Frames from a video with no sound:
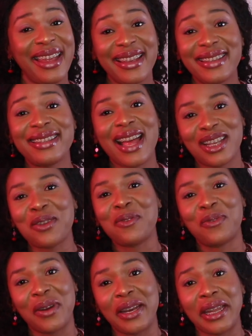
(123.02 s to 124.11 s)
Isn't that so
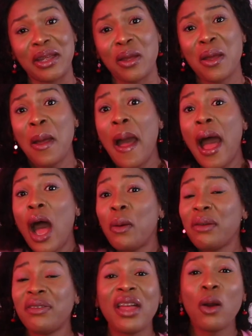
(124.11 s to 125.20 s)
funny?
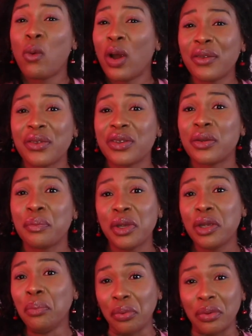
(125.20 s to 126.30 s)
However, that works for some
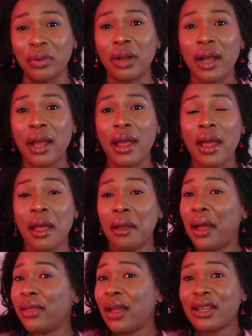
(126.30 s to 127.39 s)
people,
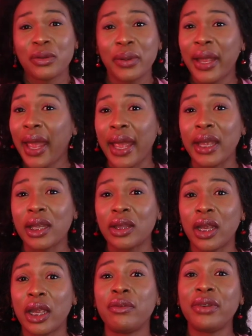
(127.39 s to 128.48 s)
and that's okay.
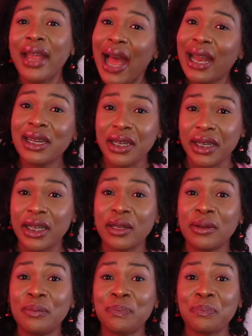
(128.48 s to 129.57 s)
In reality,
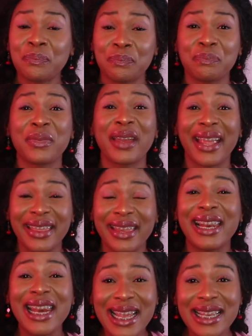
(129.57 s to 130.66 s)
the
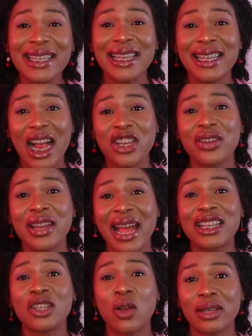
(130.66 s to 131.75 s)
list is actually
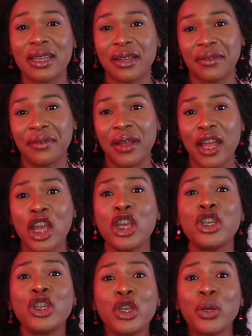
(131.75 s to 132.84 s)
exhaustive.
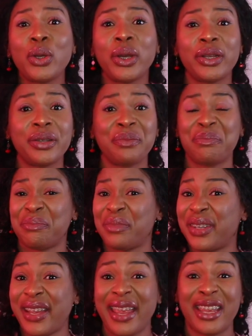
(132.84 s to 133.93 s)
You could
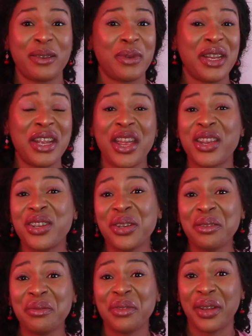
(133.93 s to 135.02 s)
say
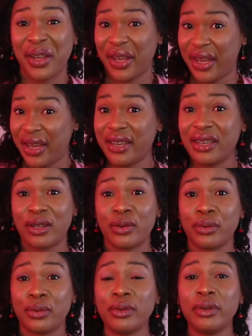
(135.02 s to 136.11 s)
communication is a
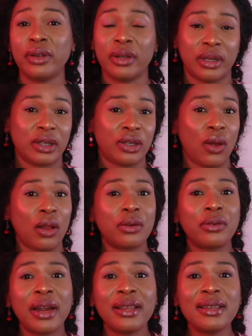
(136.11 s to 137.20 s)
tool,
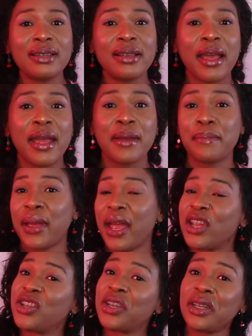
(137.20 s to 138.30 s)
tolerance,
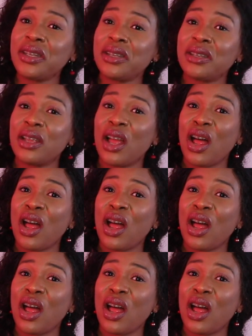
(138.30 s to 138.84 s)
patience,